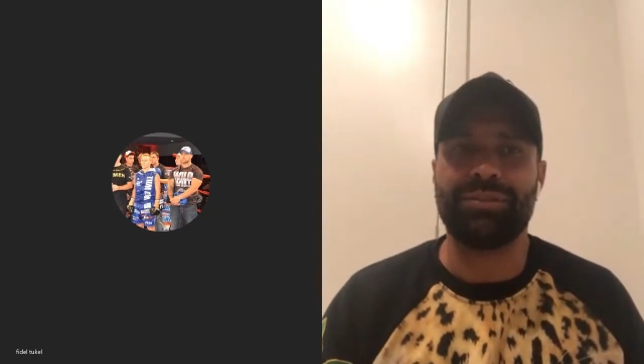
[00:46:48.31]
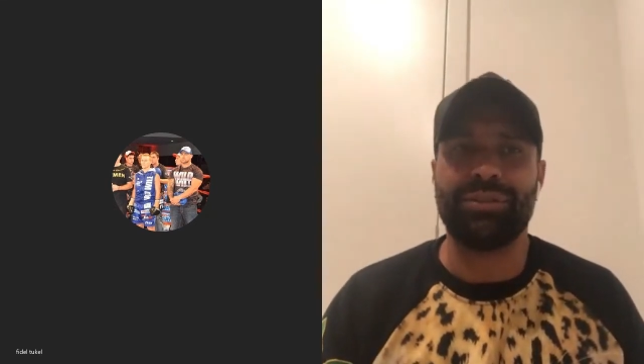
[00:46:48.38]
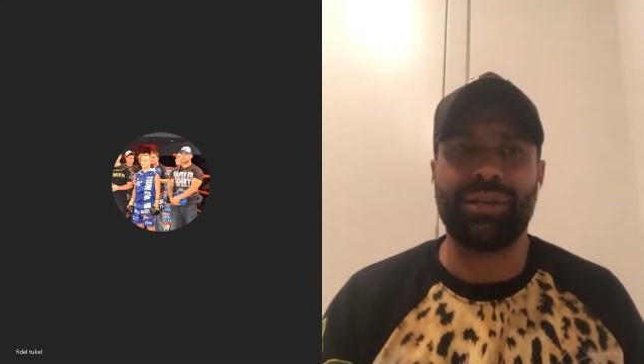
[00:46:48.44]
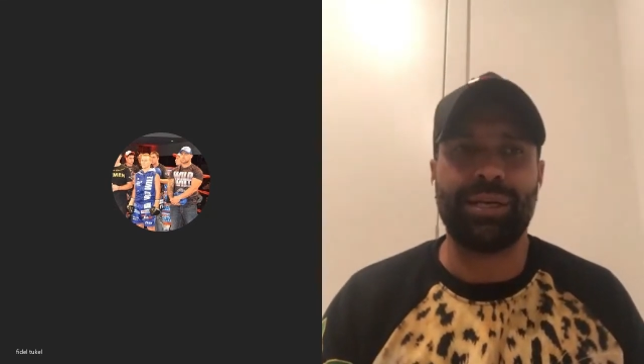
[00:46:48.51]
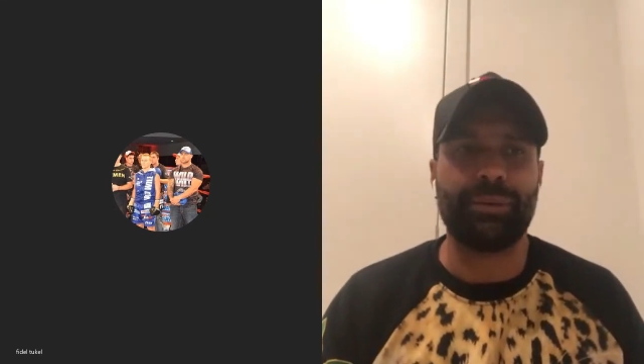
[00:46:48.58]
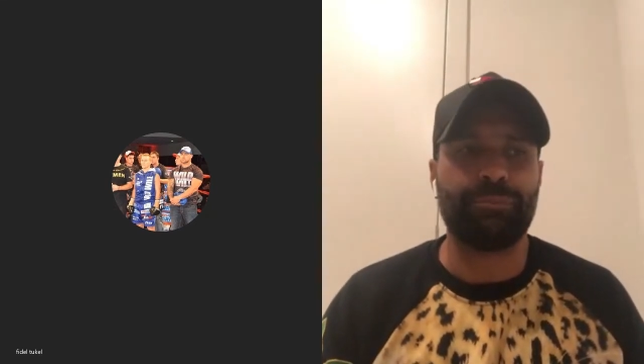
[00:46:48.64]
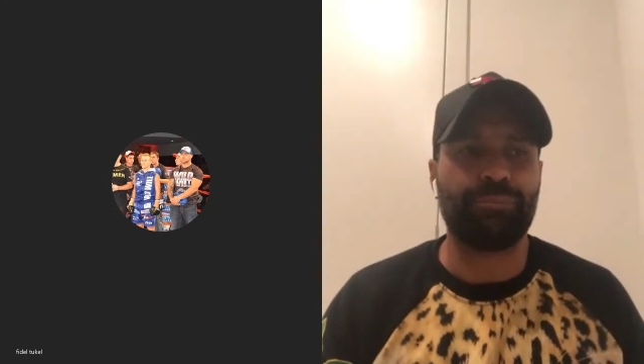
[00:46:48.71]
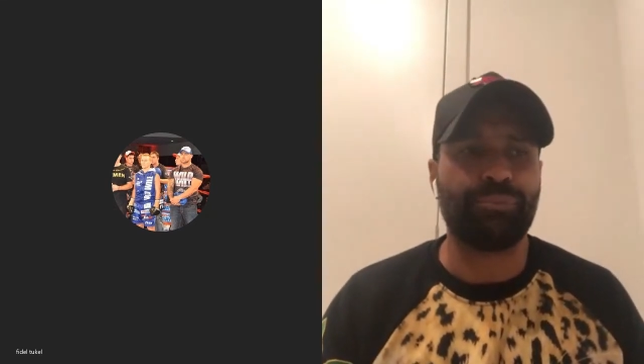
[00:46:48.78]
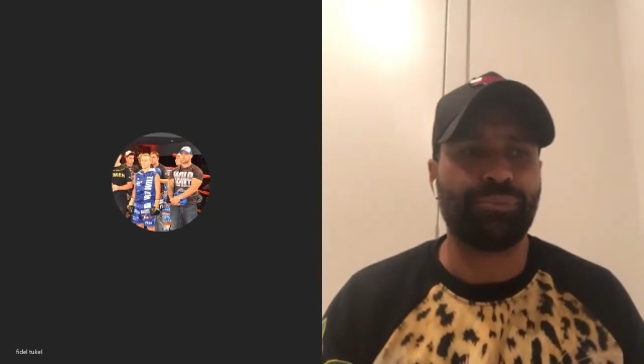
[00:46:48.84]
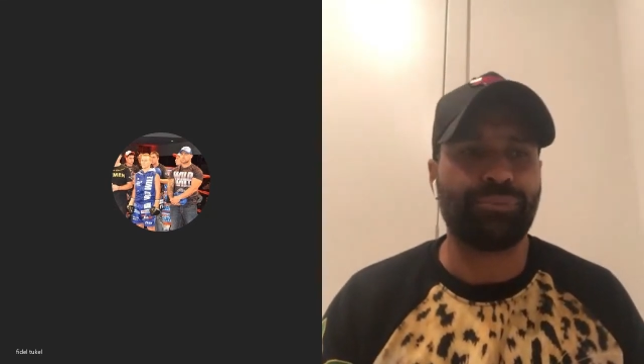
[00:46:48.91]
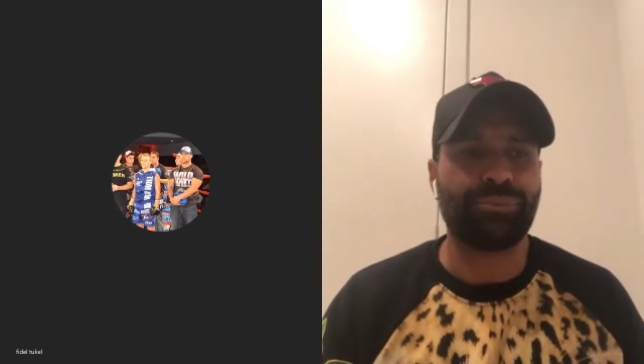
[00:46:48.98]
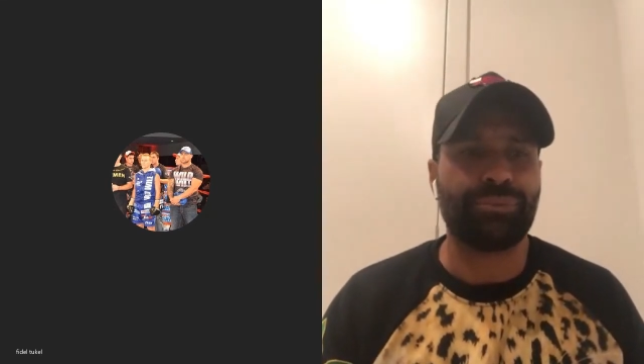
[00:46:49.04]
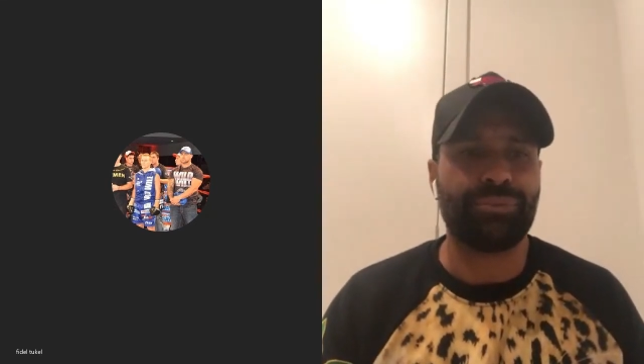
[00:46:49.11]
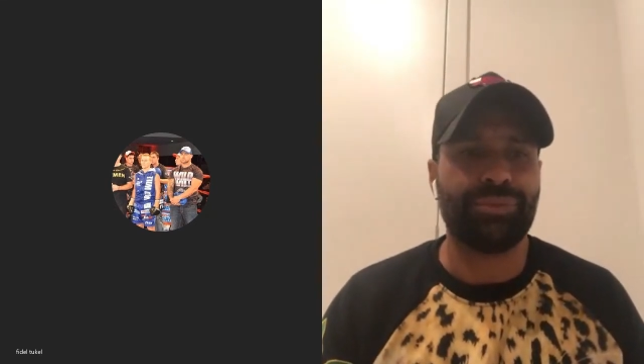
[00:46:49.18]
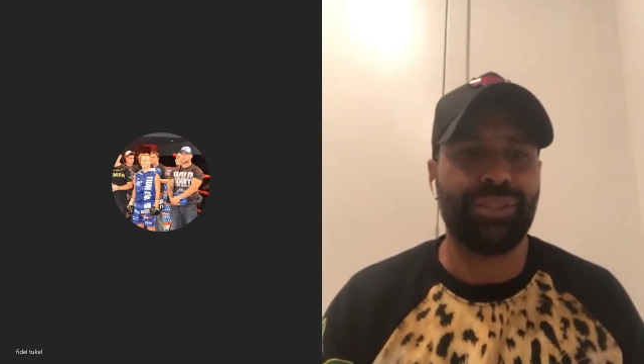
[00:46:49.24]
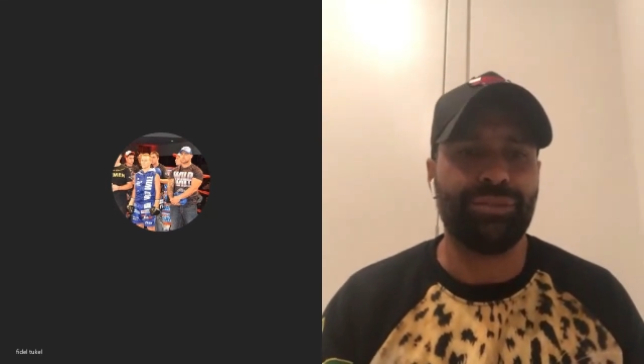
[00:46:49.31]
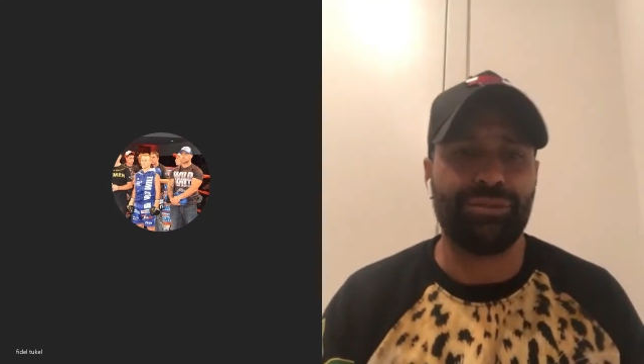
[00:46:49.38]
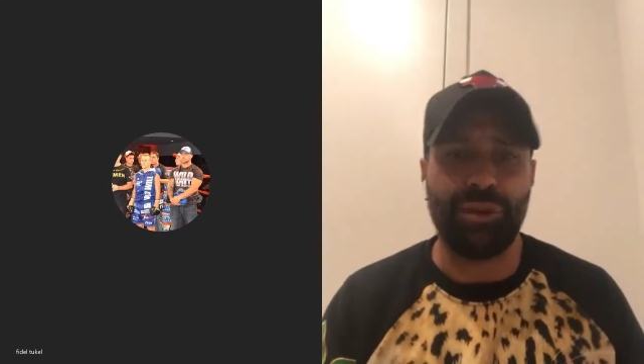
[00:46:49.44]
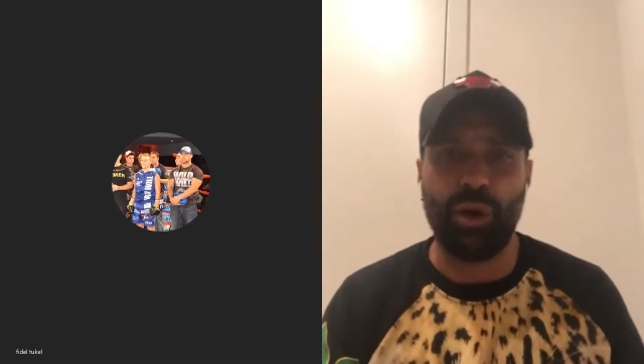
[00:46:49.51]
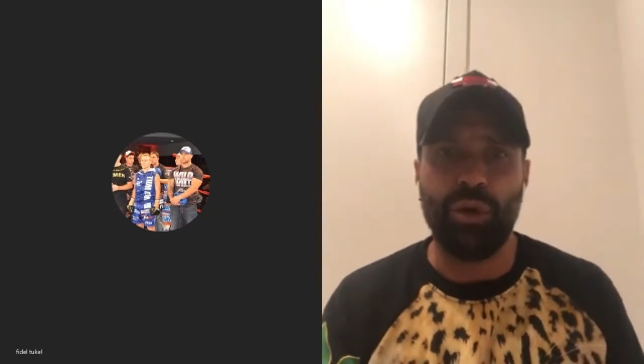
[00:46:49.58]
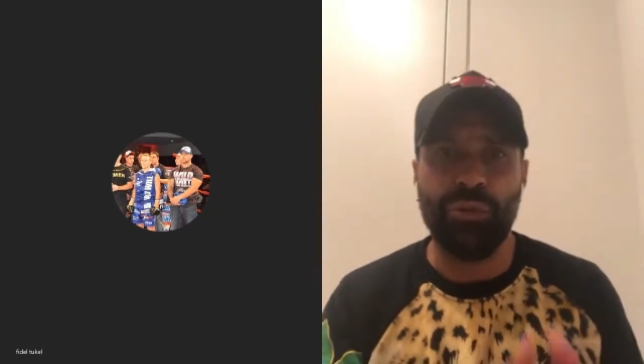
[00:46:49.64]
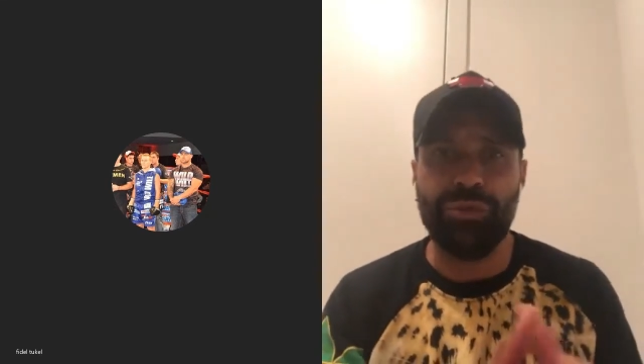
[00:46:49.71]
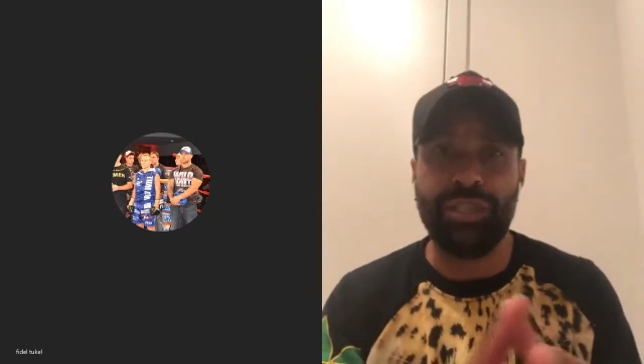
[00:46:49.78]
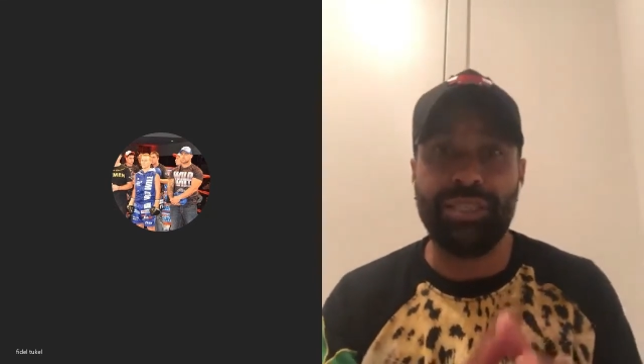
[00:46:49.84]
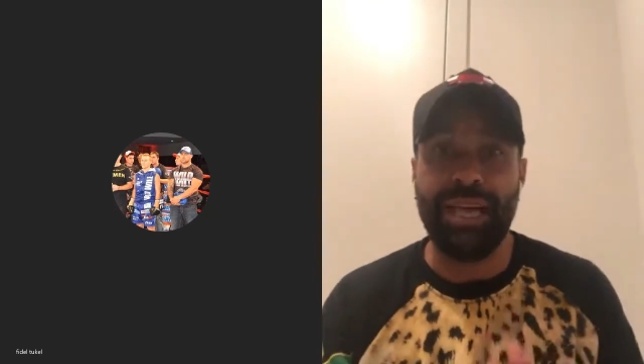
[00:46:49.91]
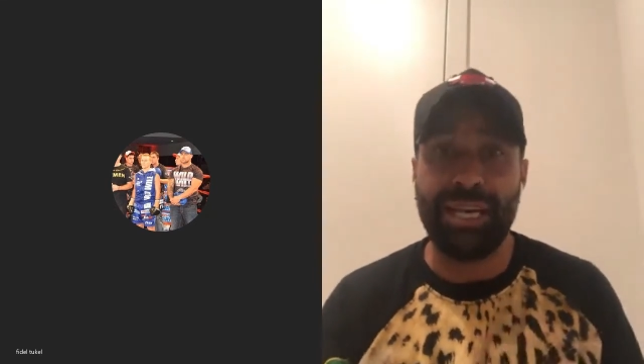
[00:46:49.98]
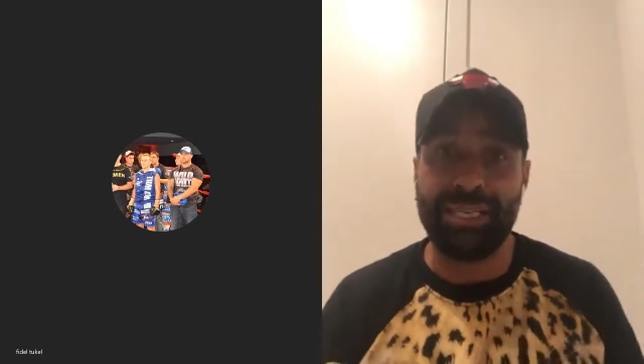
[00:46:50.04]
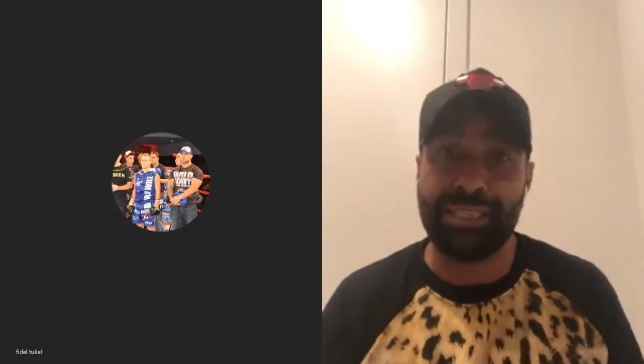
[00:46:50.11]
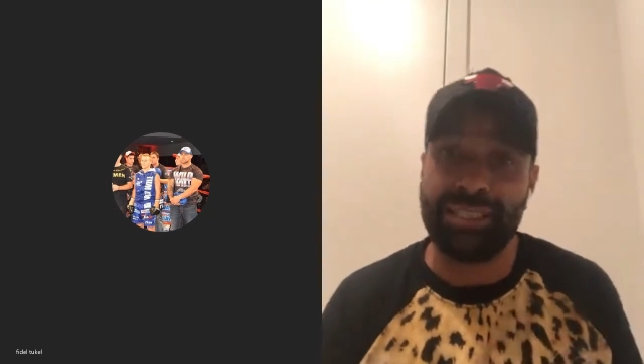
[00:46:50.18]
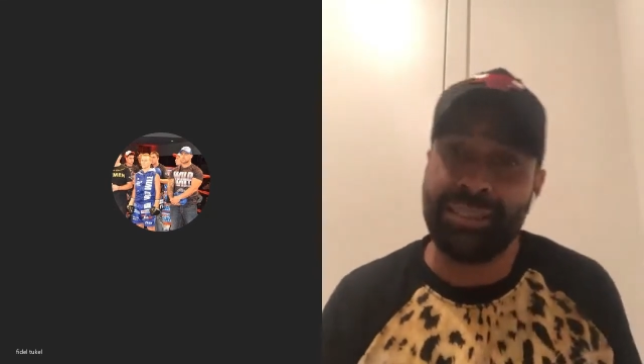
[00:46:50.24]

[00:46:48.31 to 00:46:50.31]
of involved in that.